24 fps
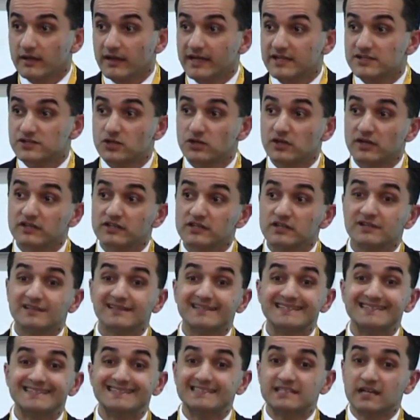is going to
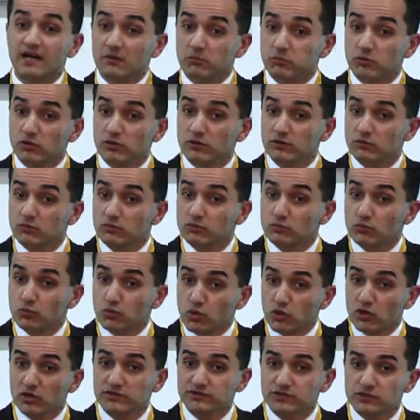nearly double
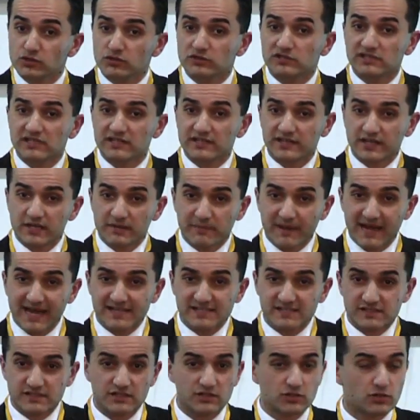world nuclear
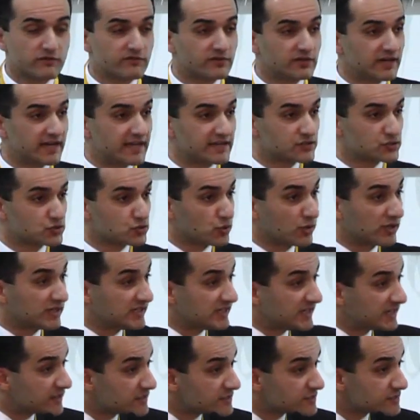capacity over the next 20
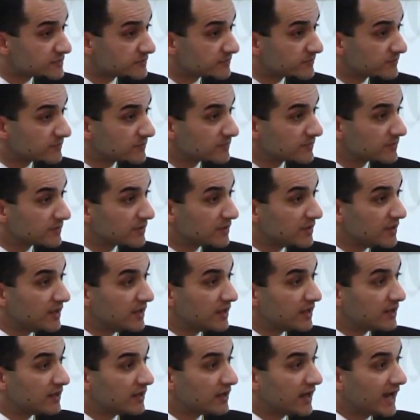years.
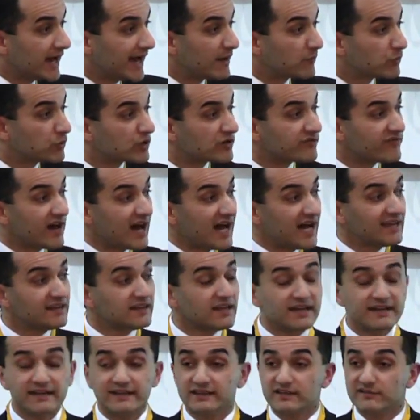I would have
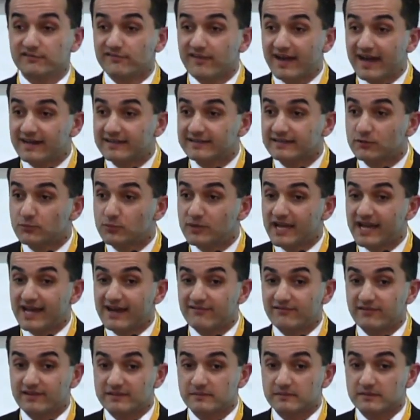highlighted the fact that we
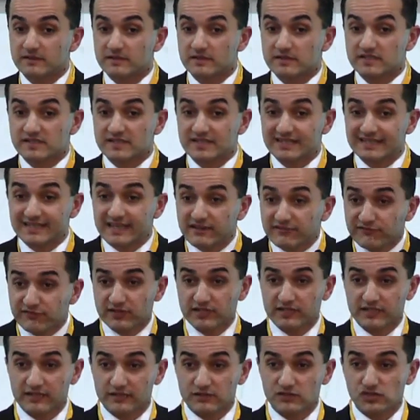have a
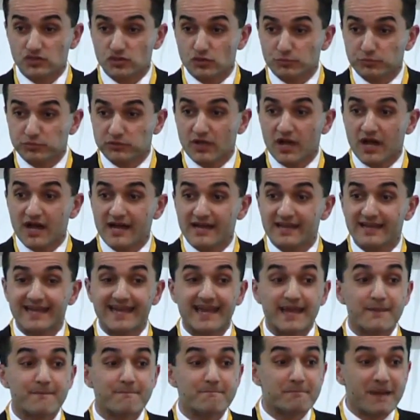significant supply
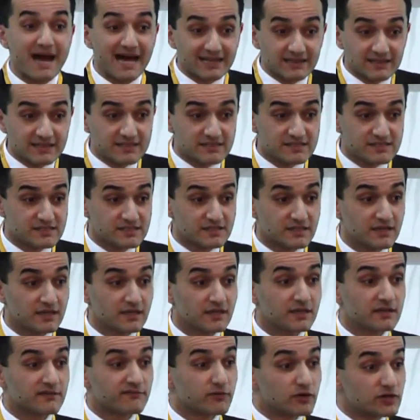imbalance
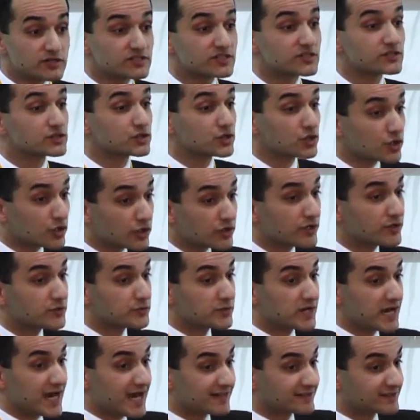versus current
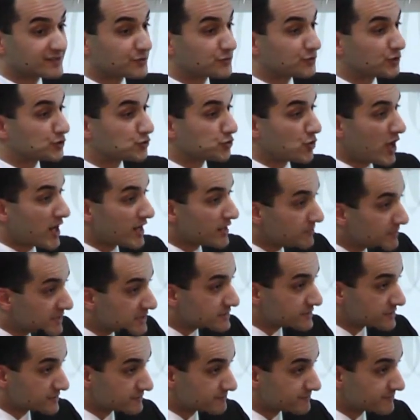reactor
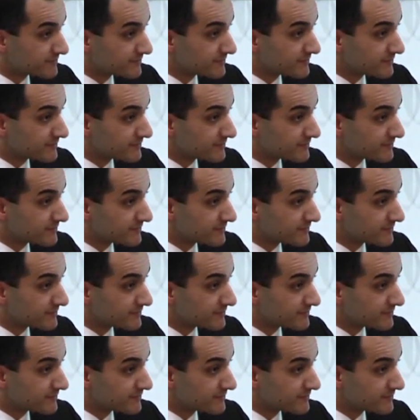requirements.